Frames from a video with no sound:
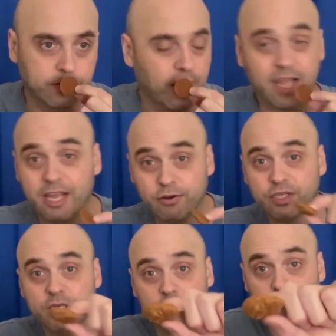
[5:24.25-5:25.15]
I
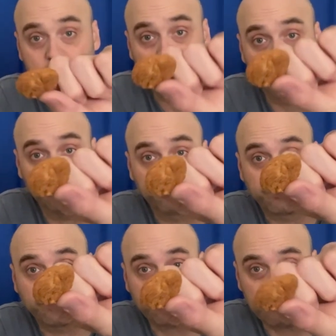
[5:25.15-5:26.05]
guarantee you there's like,
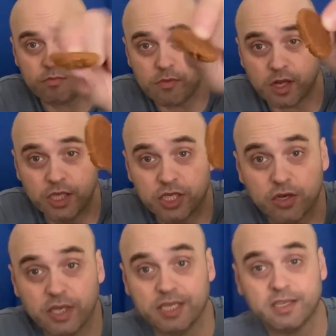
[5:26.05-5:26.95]
these
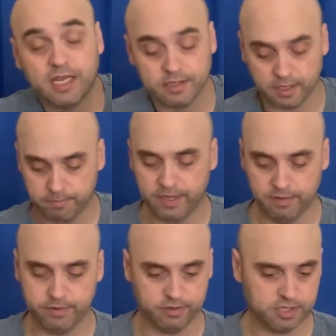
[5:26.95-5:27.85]
cookies taste like
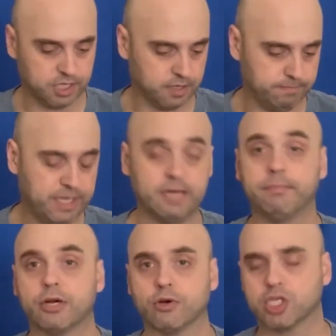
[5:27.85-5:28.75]
peanut butter. It's like a peanut
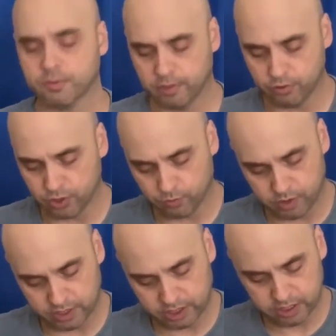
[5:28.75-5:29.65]
butter explosion,
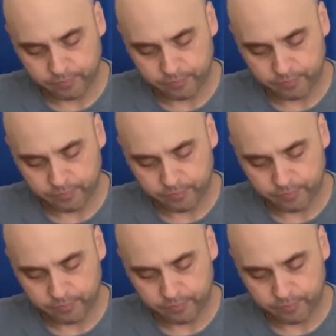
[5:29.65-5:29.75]
watch.